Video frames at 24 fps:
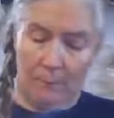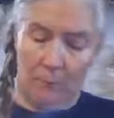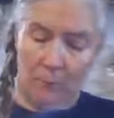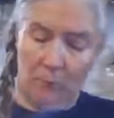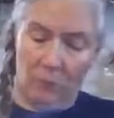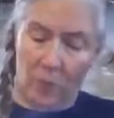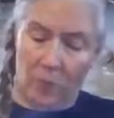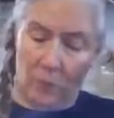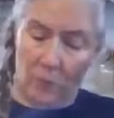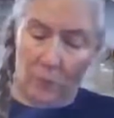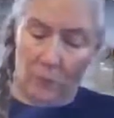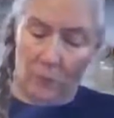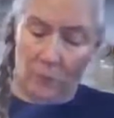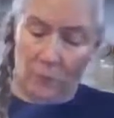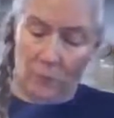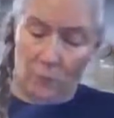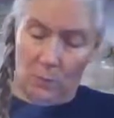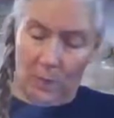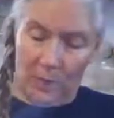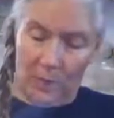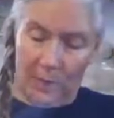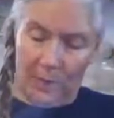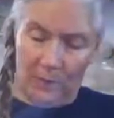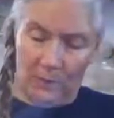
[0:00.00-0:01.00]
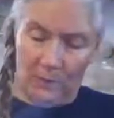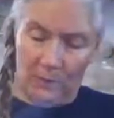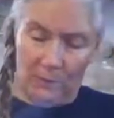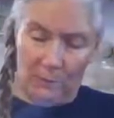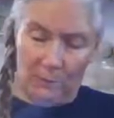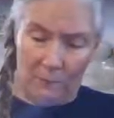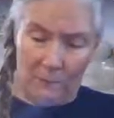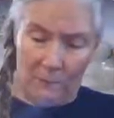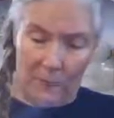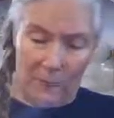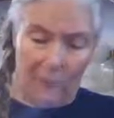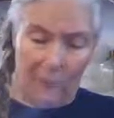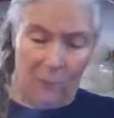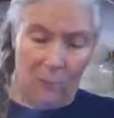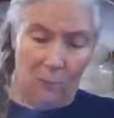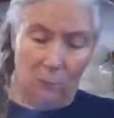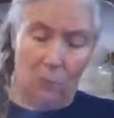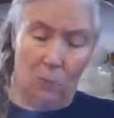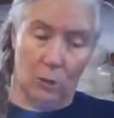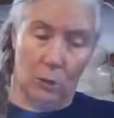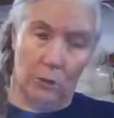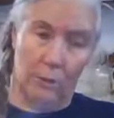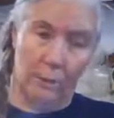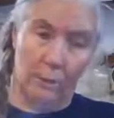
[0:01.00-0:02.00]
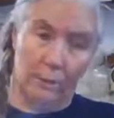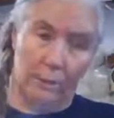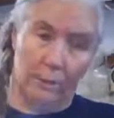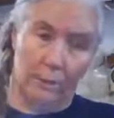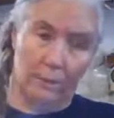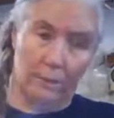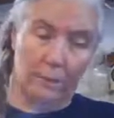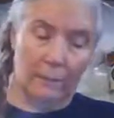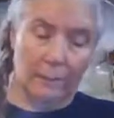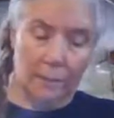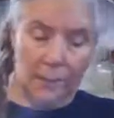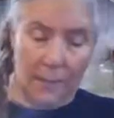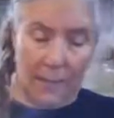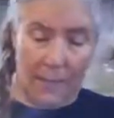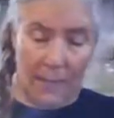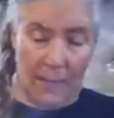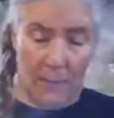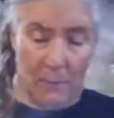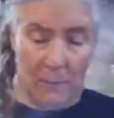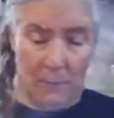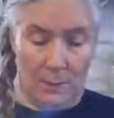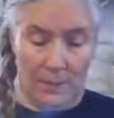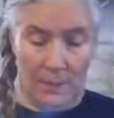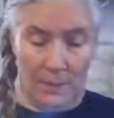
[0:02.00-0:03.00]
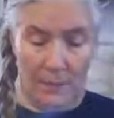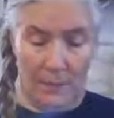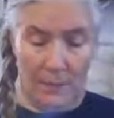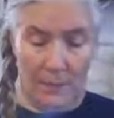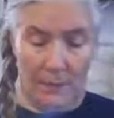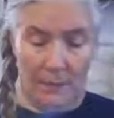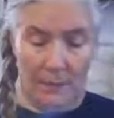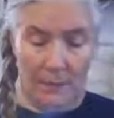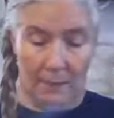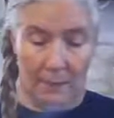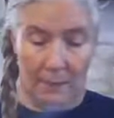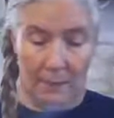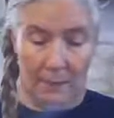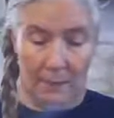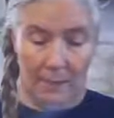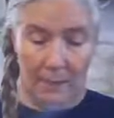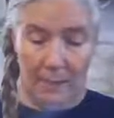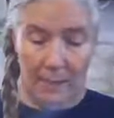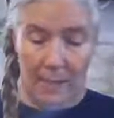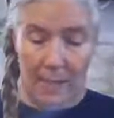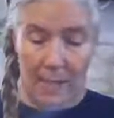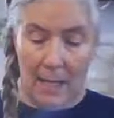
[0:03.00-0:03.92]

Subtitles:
before I was due to have some dental work done, I was in LA.